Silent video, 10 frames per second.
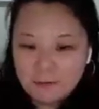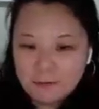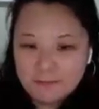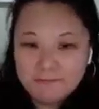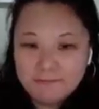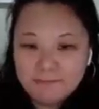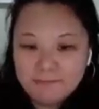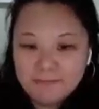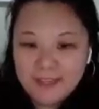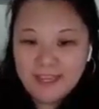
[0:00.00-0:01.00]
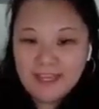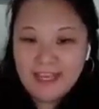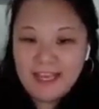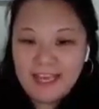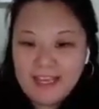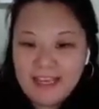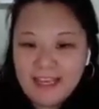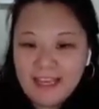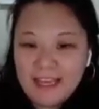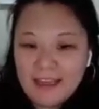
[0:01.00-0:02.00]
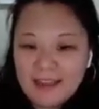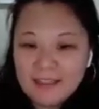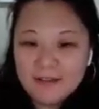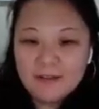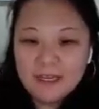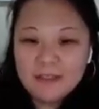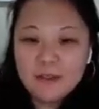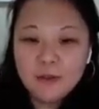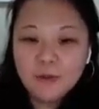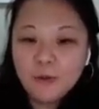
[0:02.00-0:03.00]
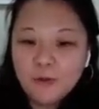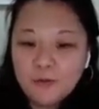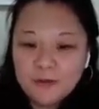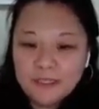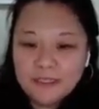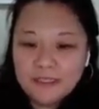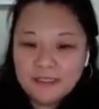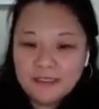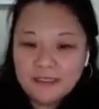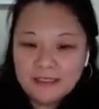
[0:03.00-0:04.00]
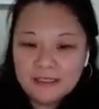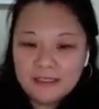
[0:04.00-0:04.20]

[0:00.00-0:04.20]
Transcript: and the yeses and nos. And then let's look at